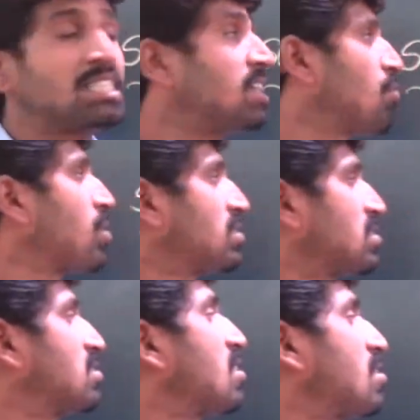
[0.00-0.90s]
See, what
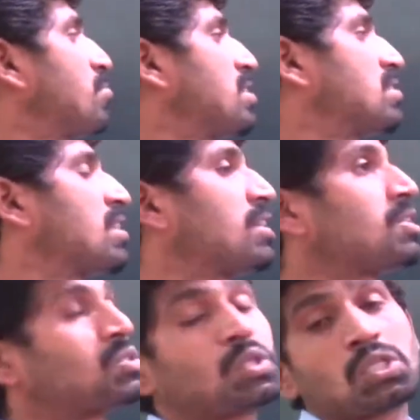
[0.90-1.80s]
the term is
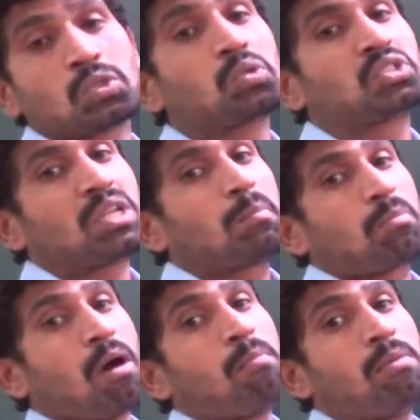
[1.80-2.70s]
there, the social
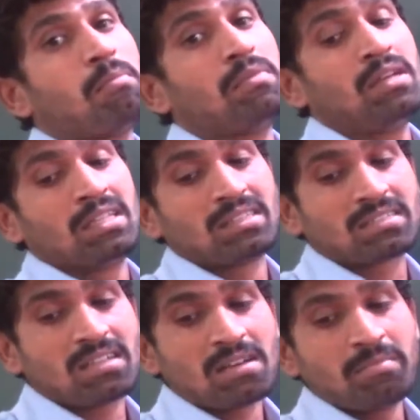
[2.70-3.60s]
problem.
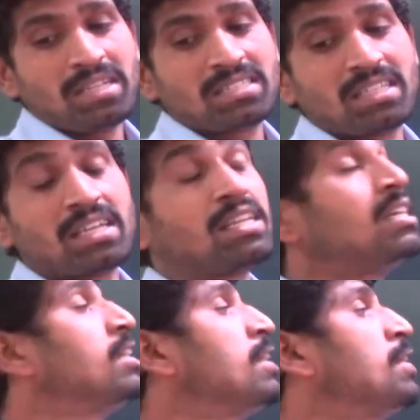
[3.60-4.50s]
The term is there.